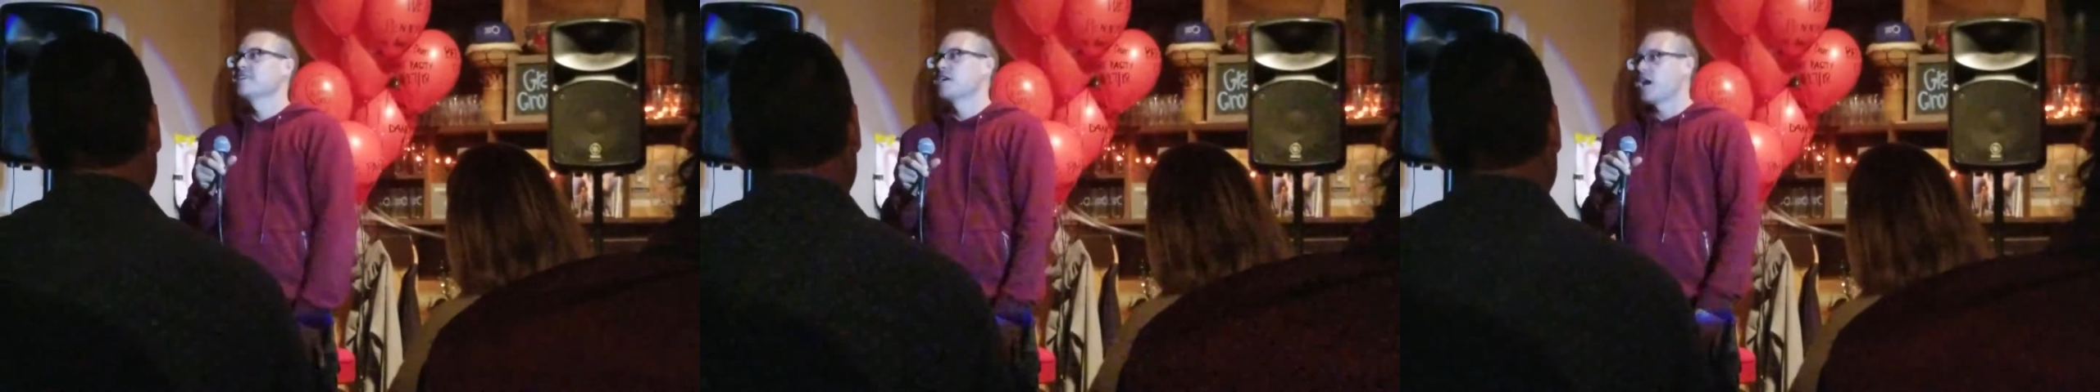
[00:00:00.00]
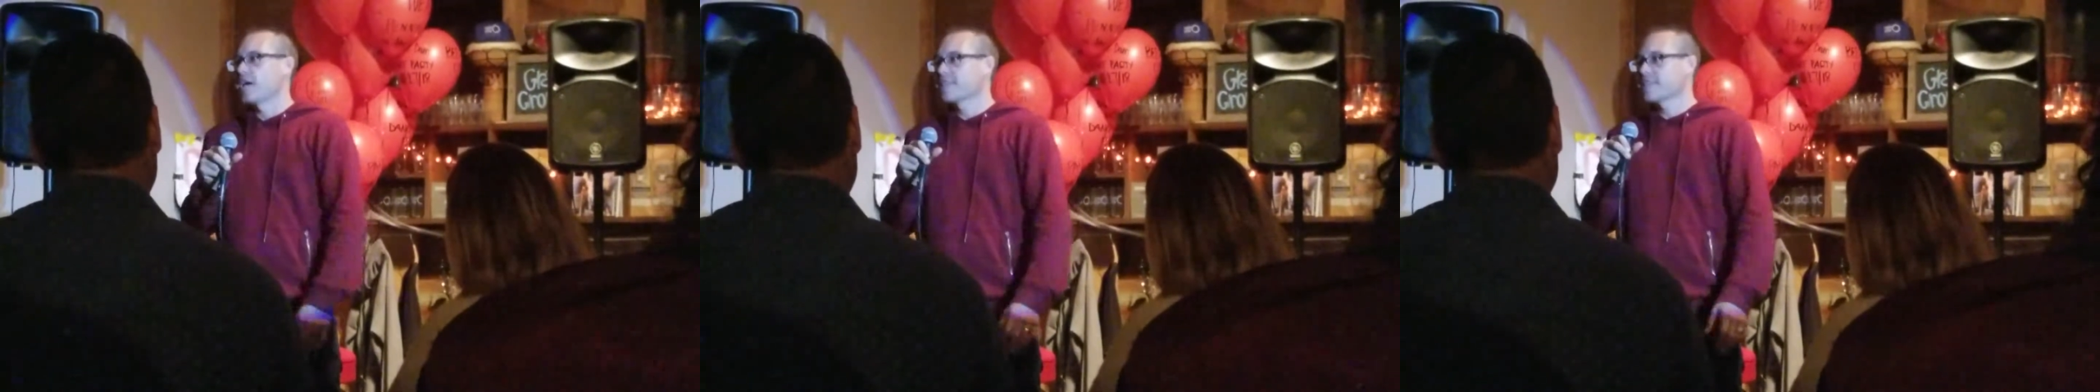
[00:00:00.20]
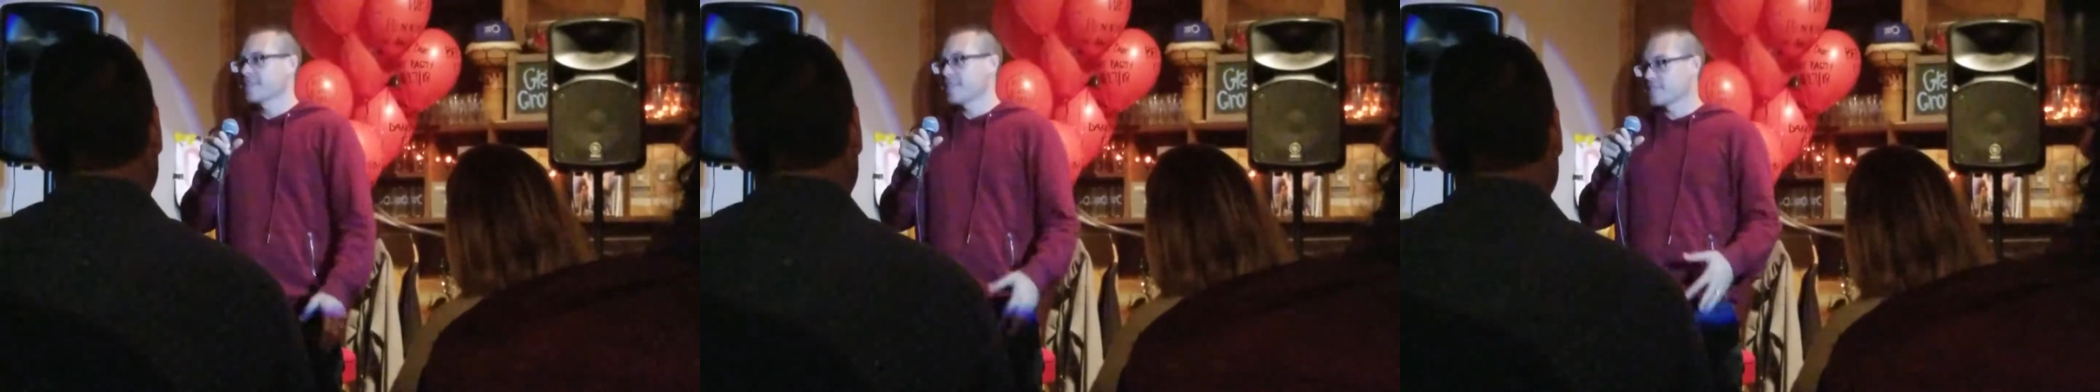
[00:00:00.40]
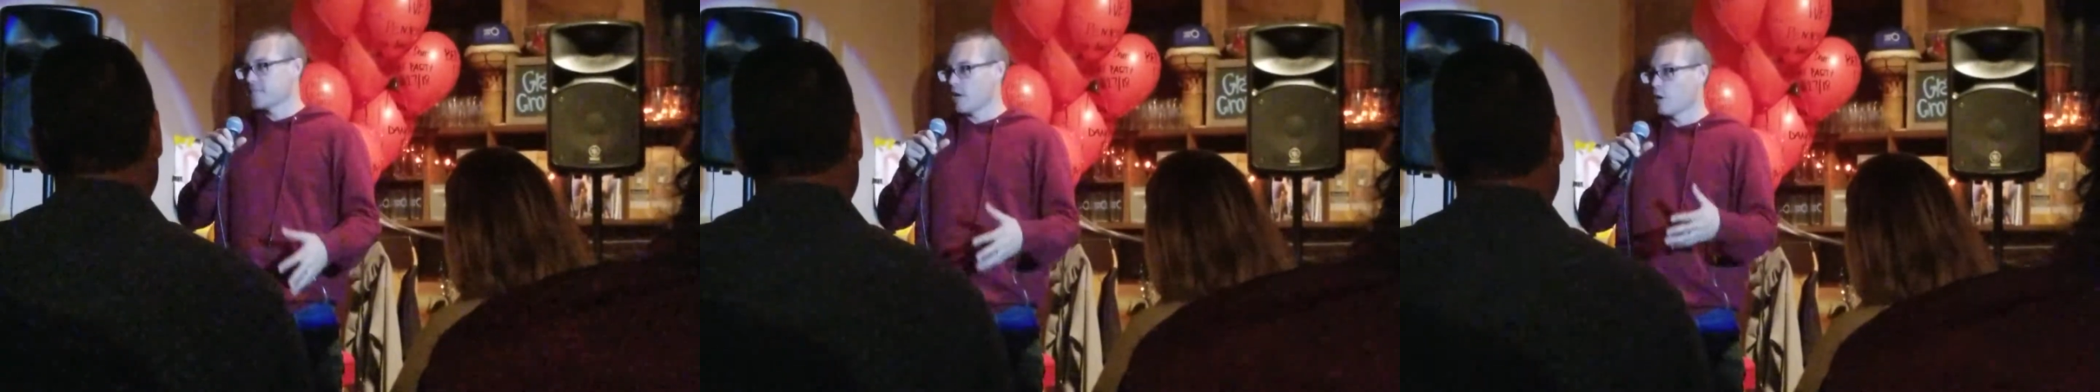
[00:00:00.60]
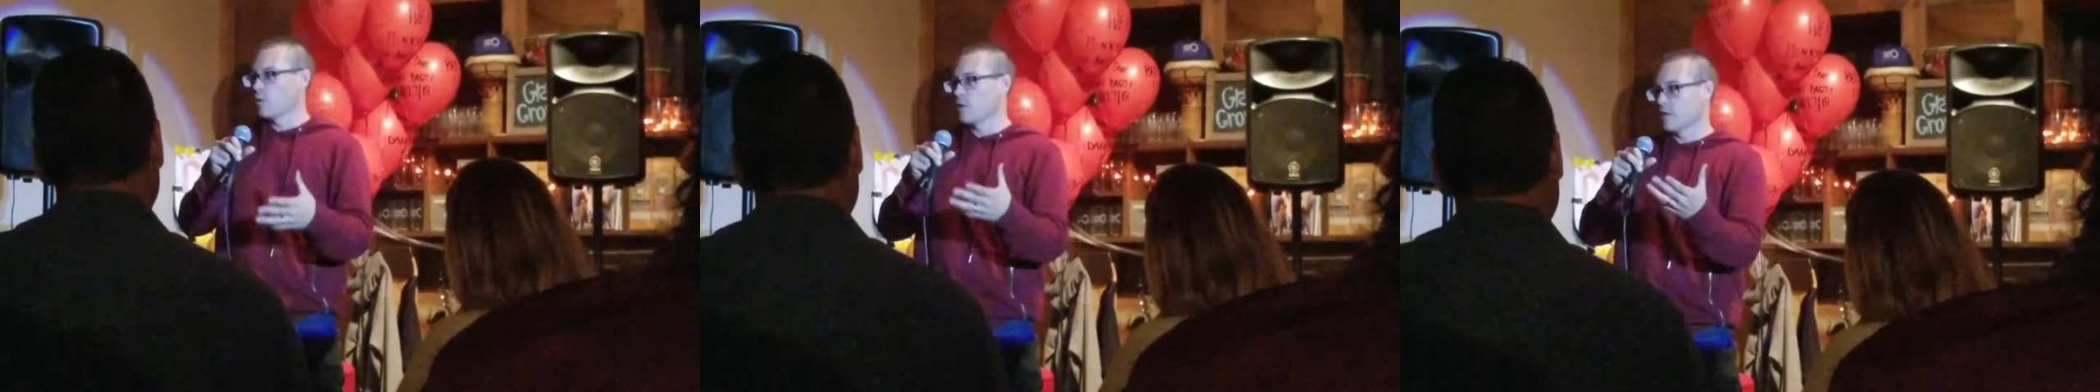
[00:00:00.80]
I think that's
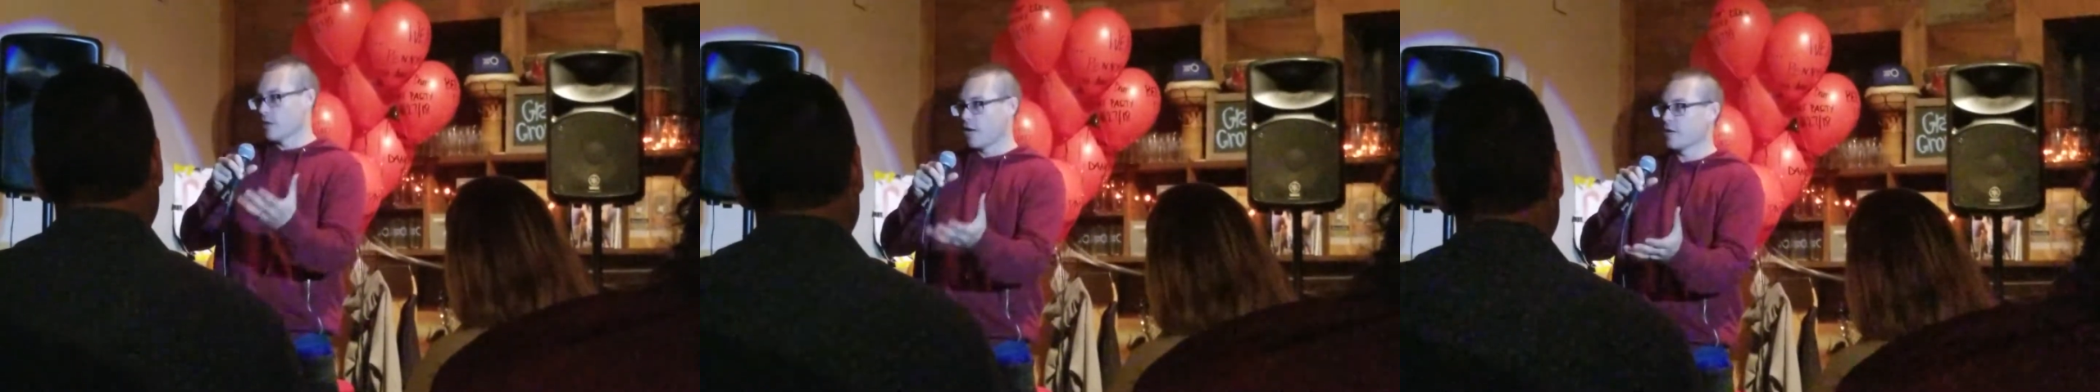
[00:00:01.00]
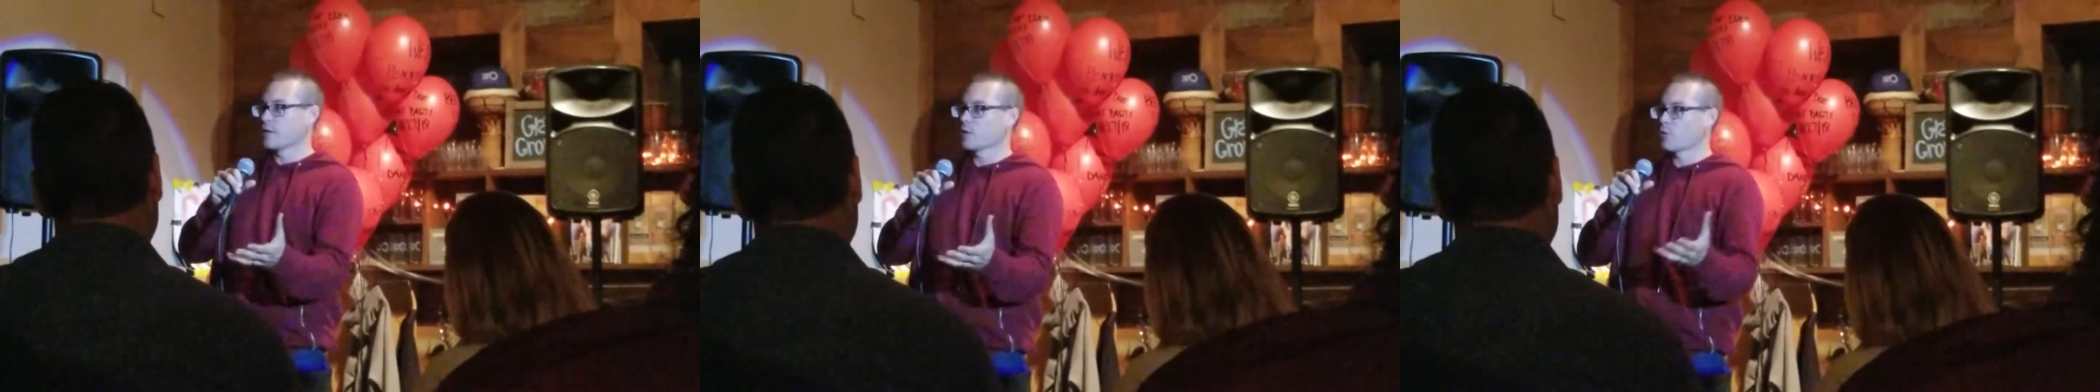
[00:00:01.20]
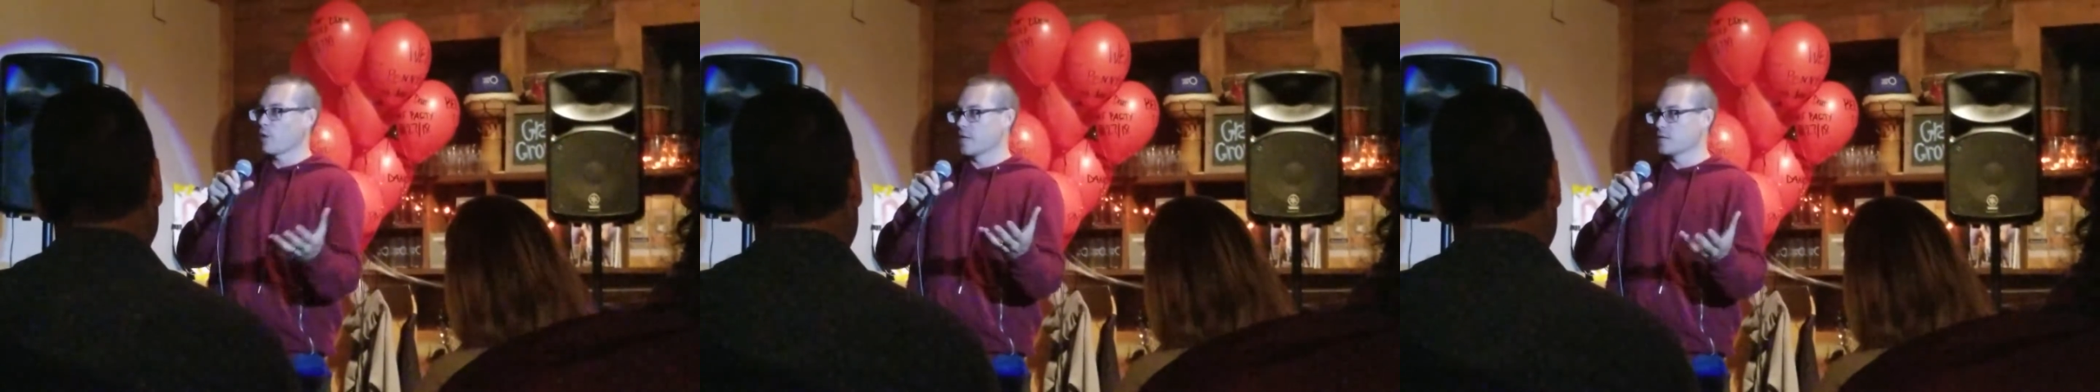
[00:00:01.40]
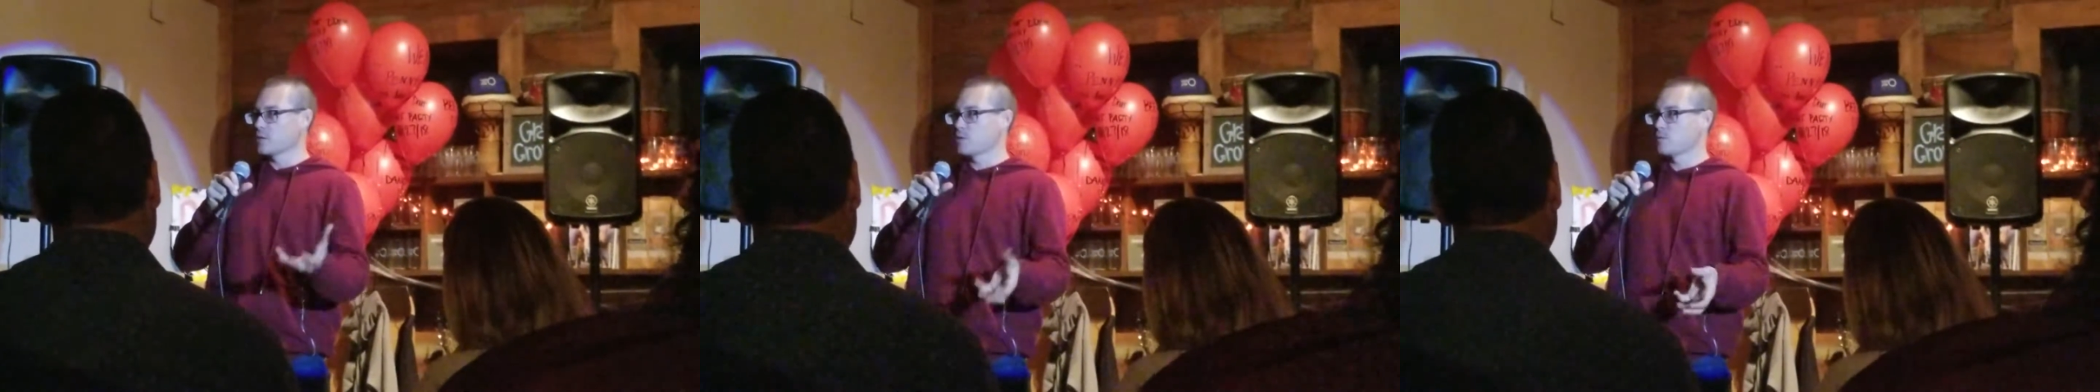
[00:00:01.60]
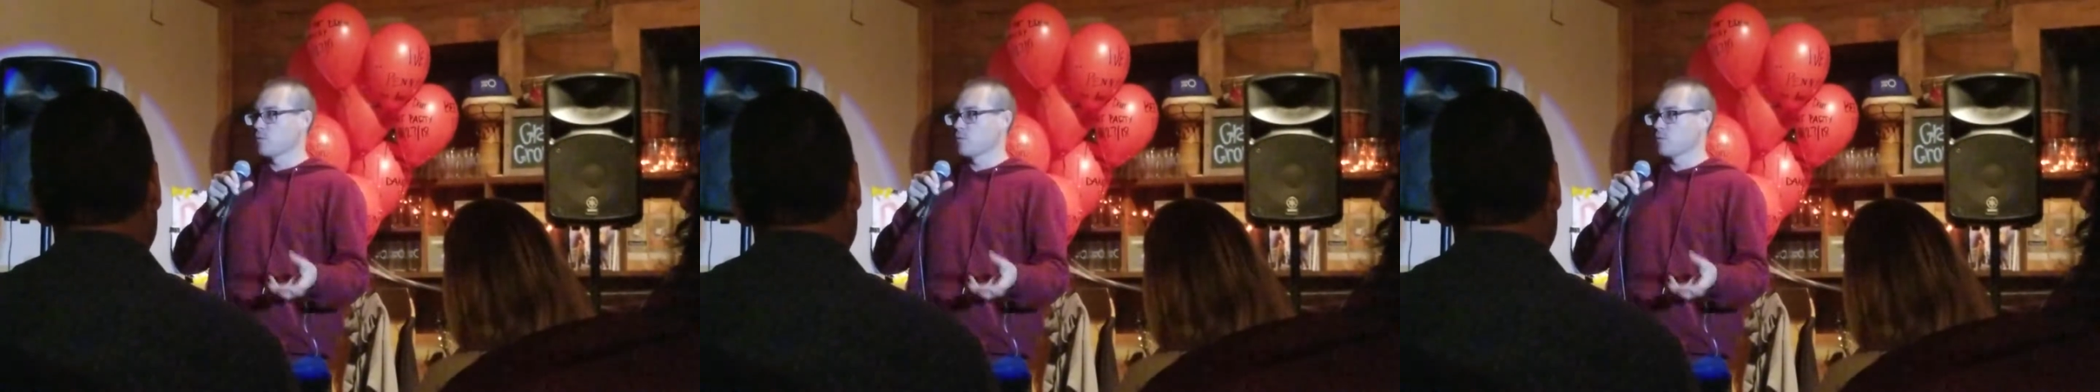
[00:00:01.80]
how a lot of the greats